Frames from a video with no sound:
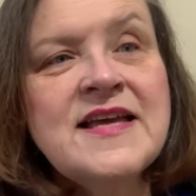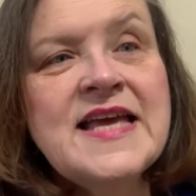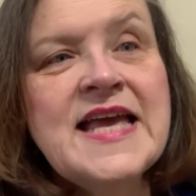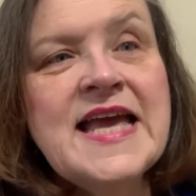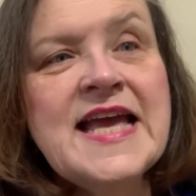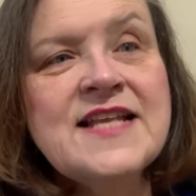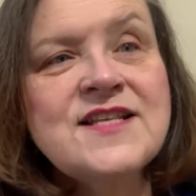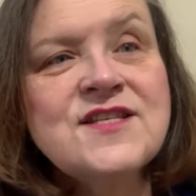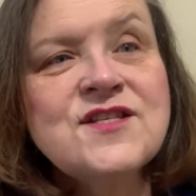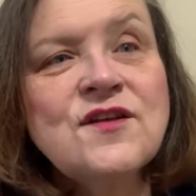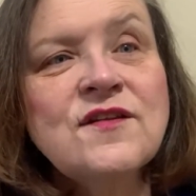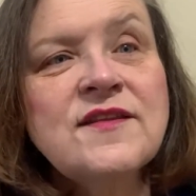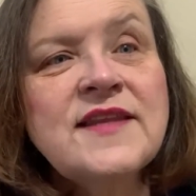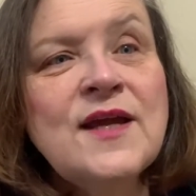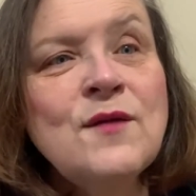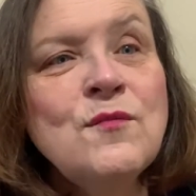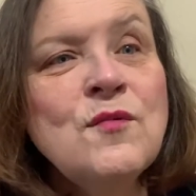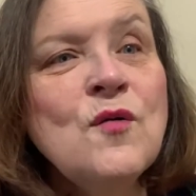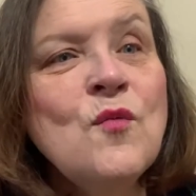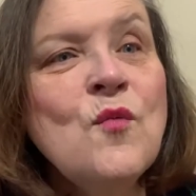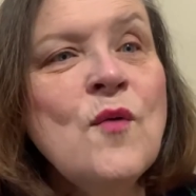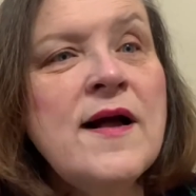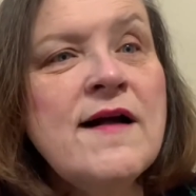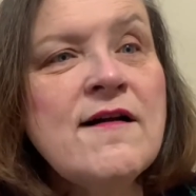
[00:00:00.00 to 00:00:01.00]
And so they
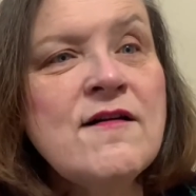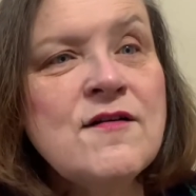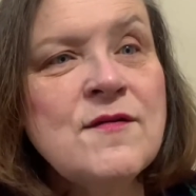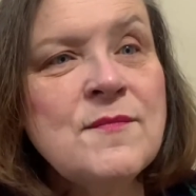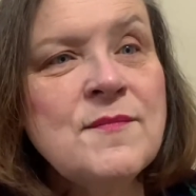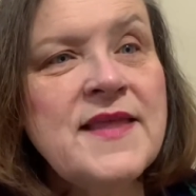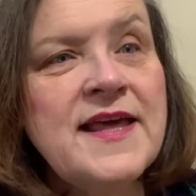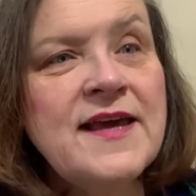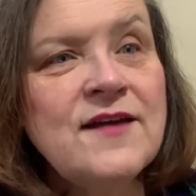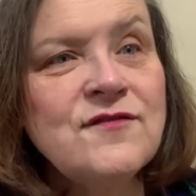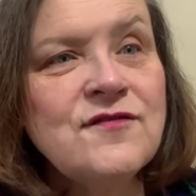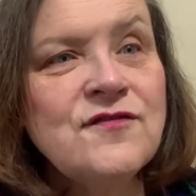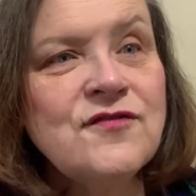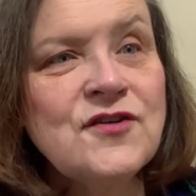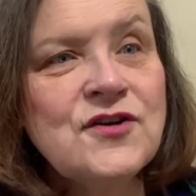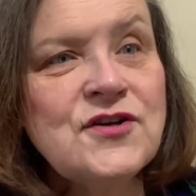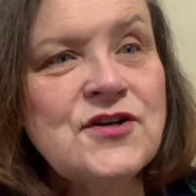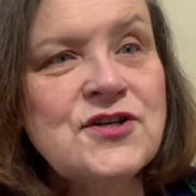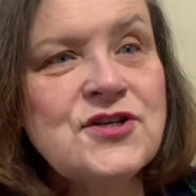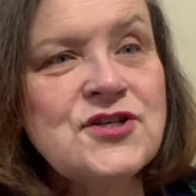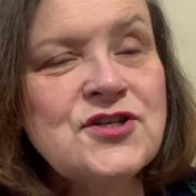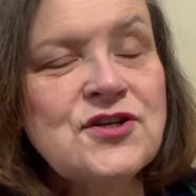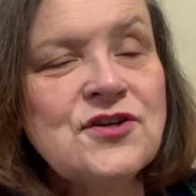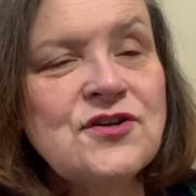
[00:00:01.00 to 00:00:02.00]
will welcome that
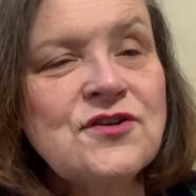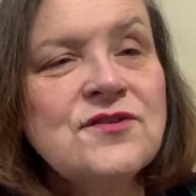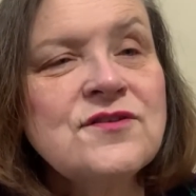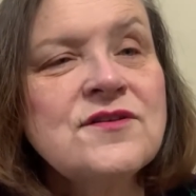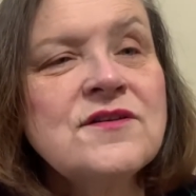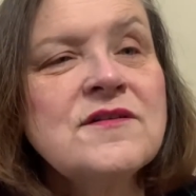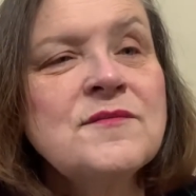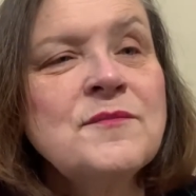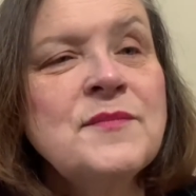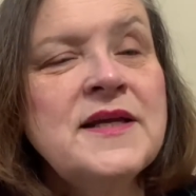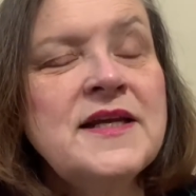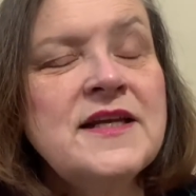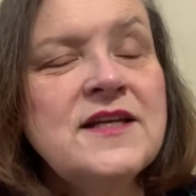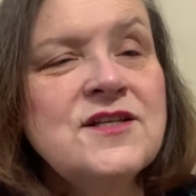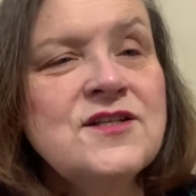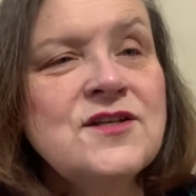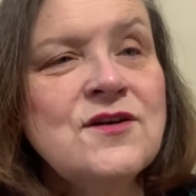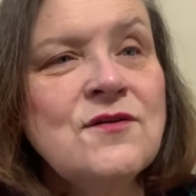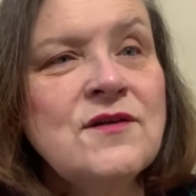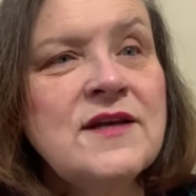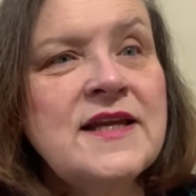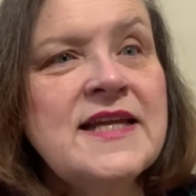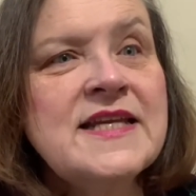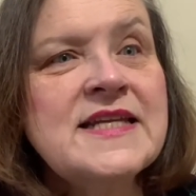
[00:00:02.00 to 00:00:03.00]
furniture being
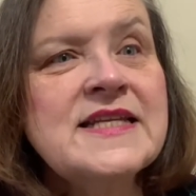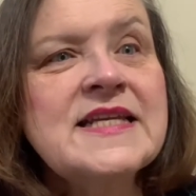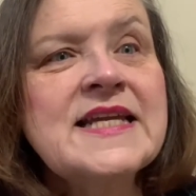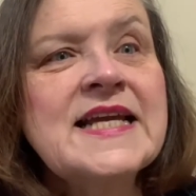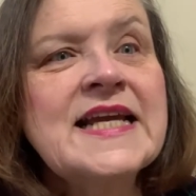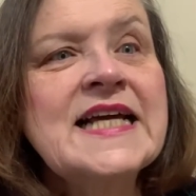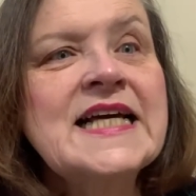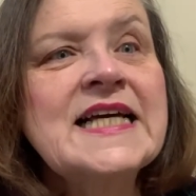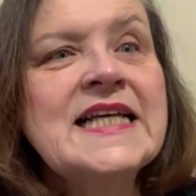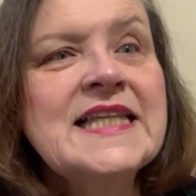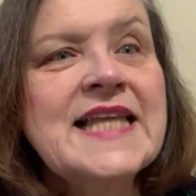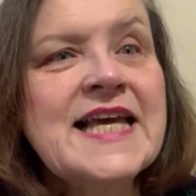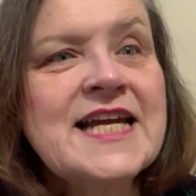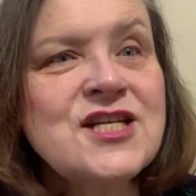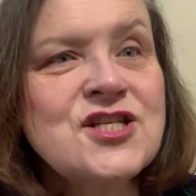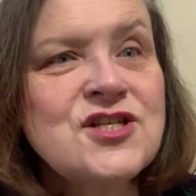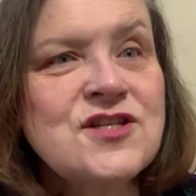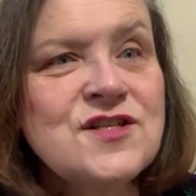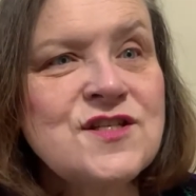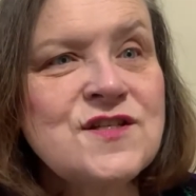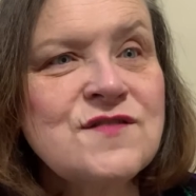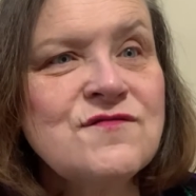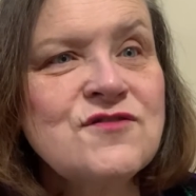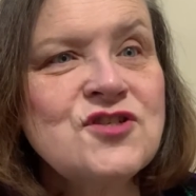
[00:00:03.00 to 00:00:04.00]
donated and
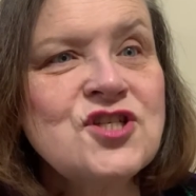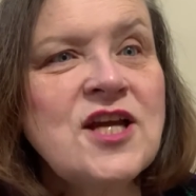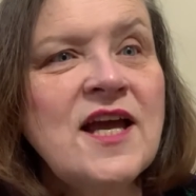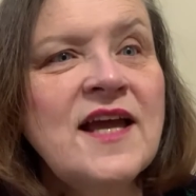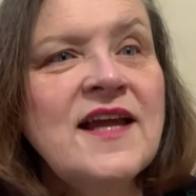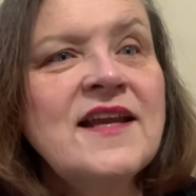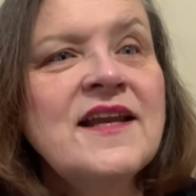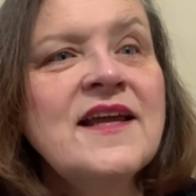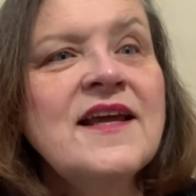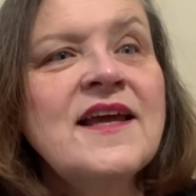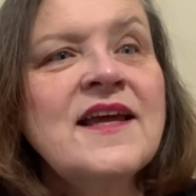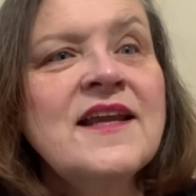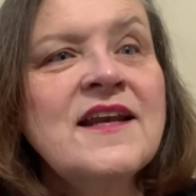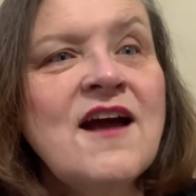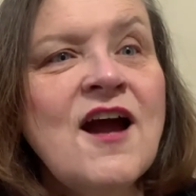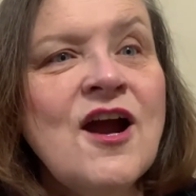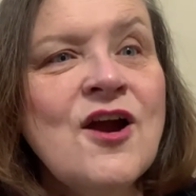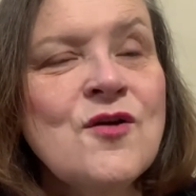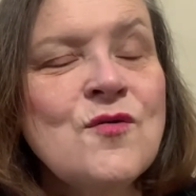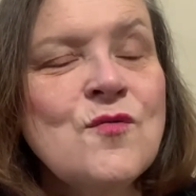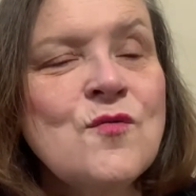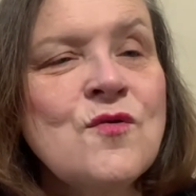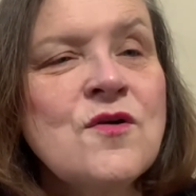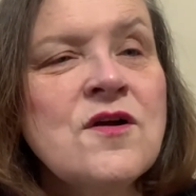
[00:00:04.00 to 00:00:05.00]
collections of china and
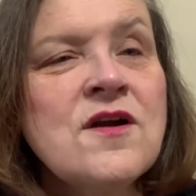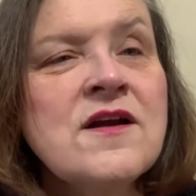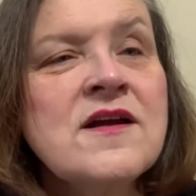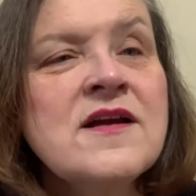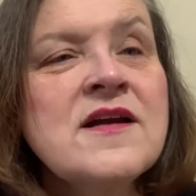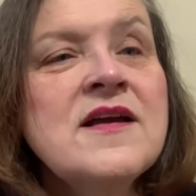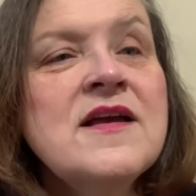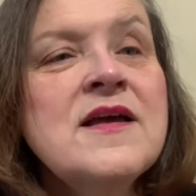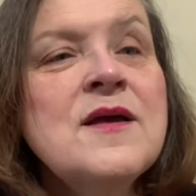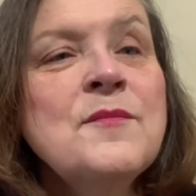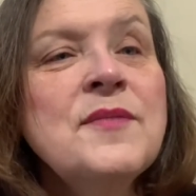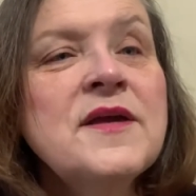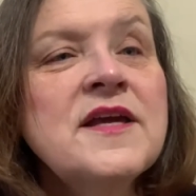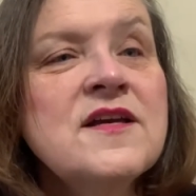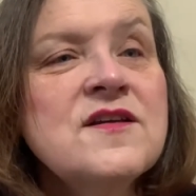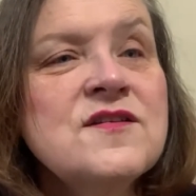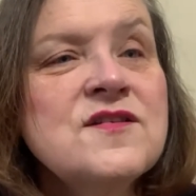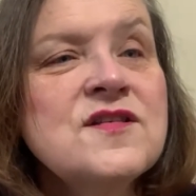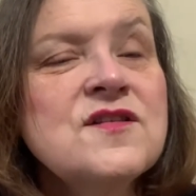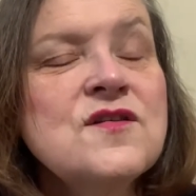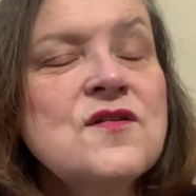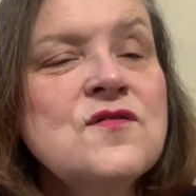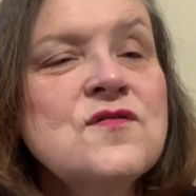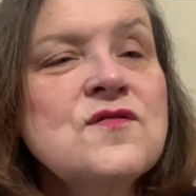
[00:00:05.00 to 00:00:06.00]
artwork, because
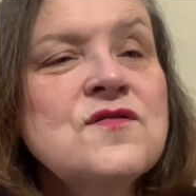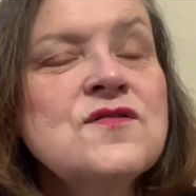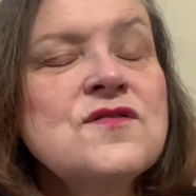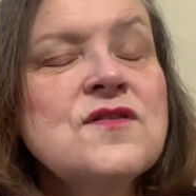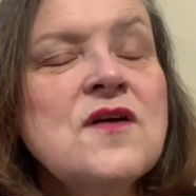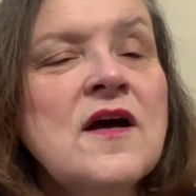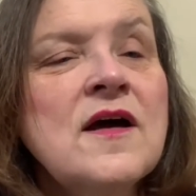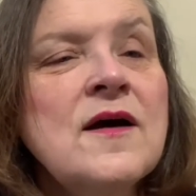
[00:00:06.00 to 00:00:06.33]
those